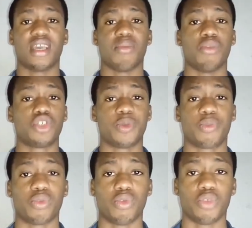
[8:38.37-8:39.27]
most
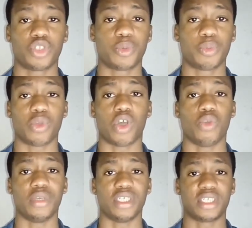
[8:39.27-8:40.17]
people
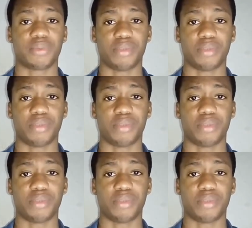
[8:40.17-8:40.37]
always